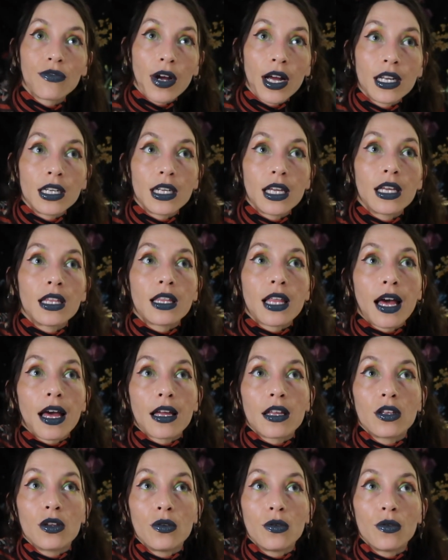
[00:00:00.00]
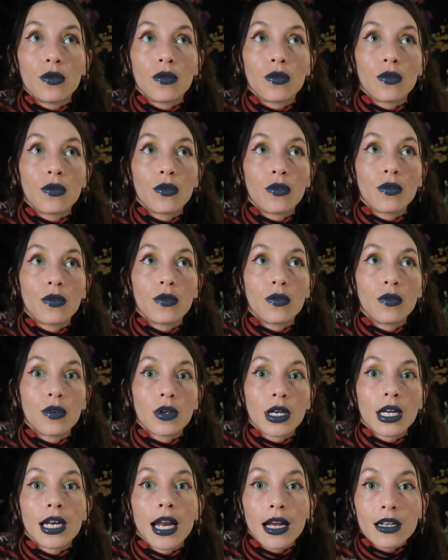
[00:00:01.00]
finding that you
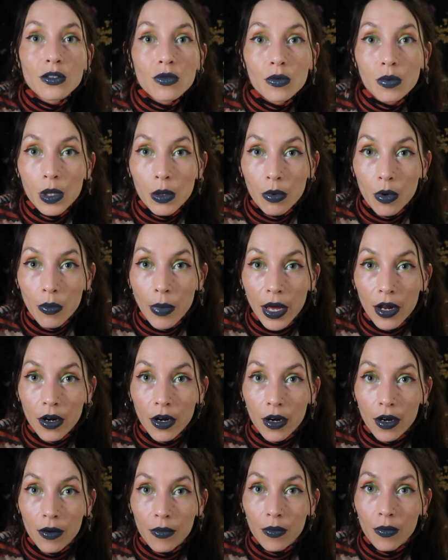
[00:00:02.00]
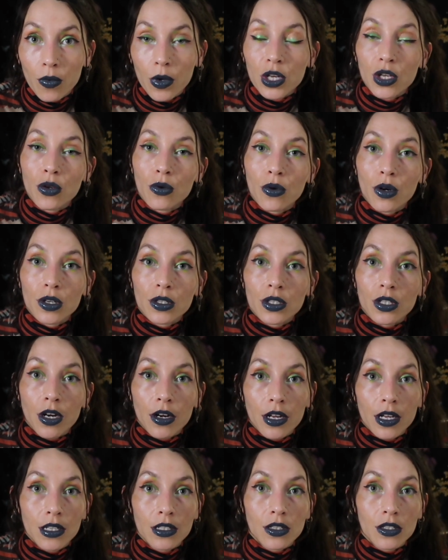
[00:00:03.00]
connect with people better when you are
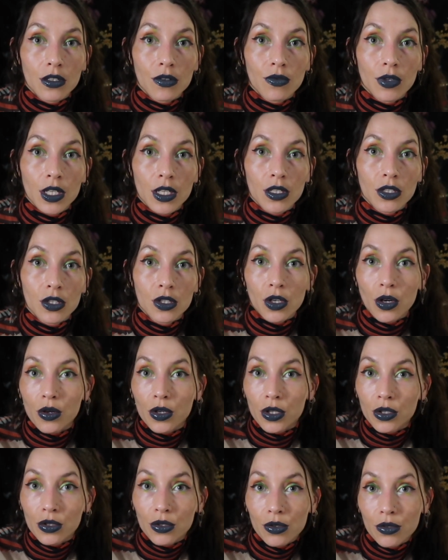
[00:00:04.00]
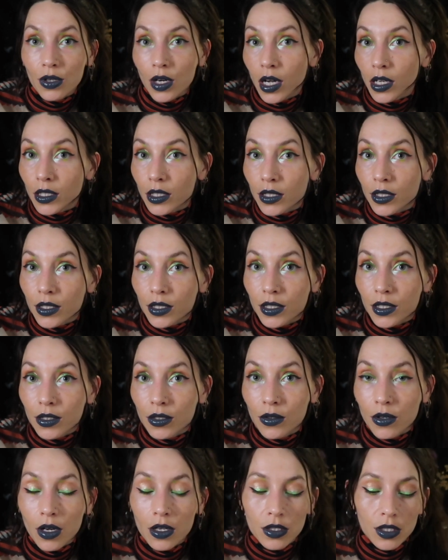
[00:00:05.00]
starting to really show your true colors
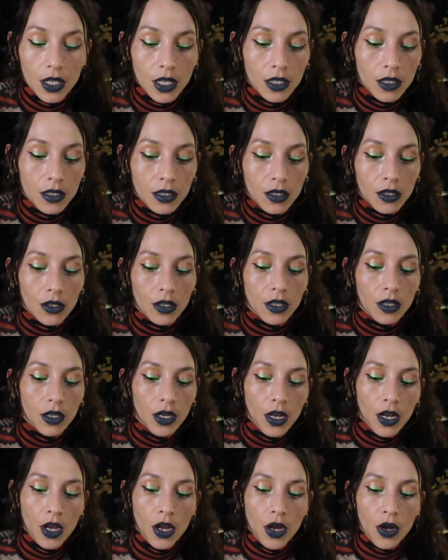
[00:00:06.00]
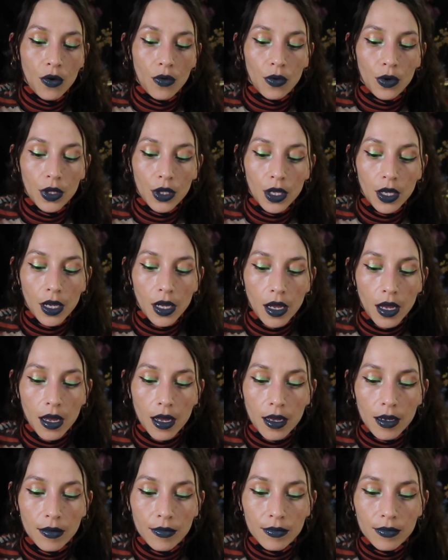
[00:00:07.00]
in a sense, or really
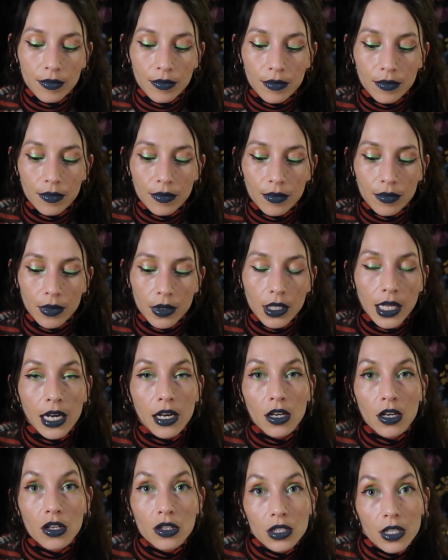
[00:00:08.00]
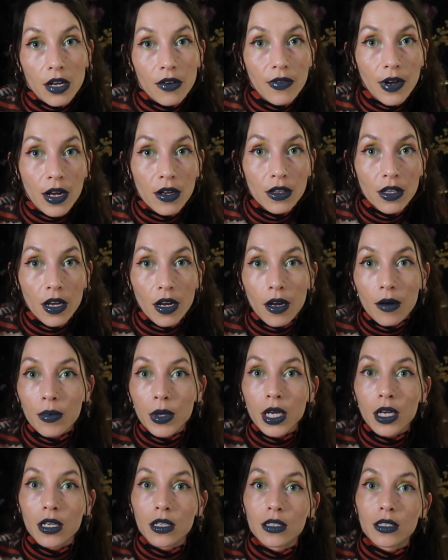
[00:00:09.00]
letting yourself out there.
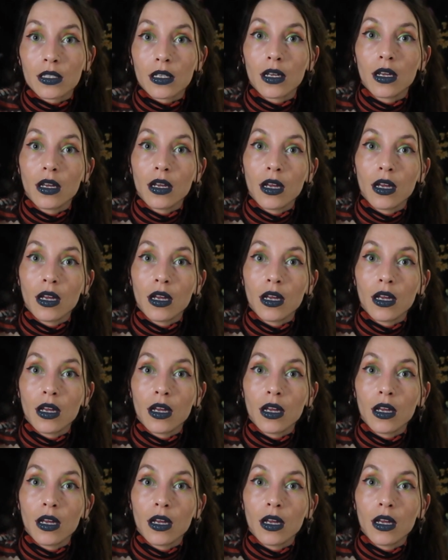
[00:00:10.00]
Because